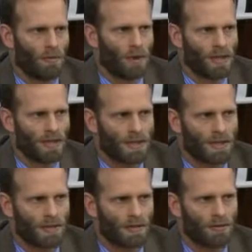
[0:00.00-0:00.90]

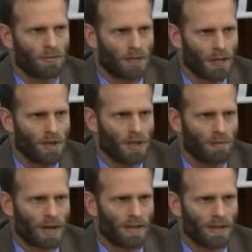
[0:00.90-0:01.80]
what's troubling
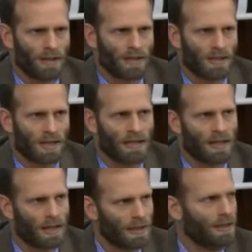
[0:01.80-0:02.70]
about this is at
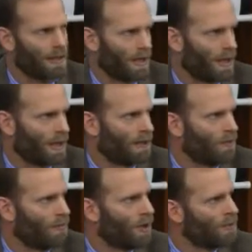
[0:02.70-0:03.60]
the end of the day,
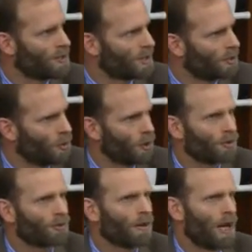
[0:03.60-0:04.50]
what was
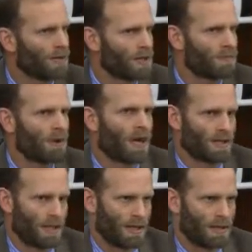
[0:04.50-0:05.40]
ignored throughout this
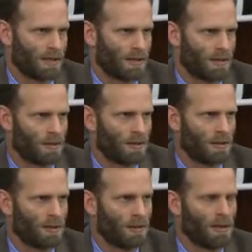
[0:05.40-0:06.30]
process
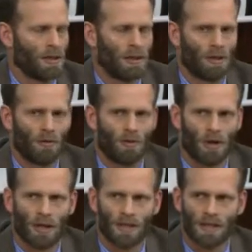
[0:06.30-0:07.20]

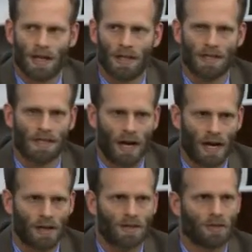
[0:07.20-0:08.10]
was a
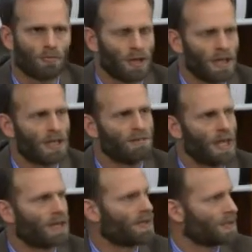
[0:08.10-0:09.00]
desire to really
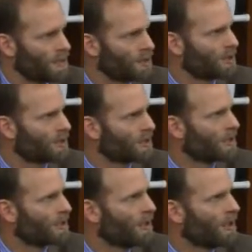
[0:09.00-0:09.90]
make decisions
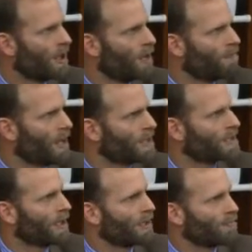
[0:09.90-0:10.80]
based
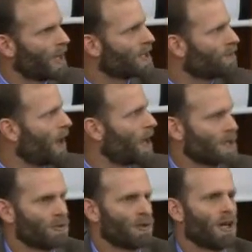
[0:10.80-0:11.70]
on the best
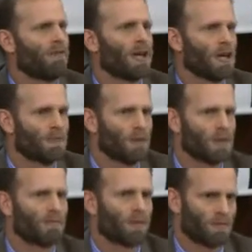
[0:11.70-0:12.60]
possible available
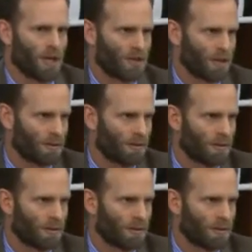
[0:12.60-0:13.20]
information.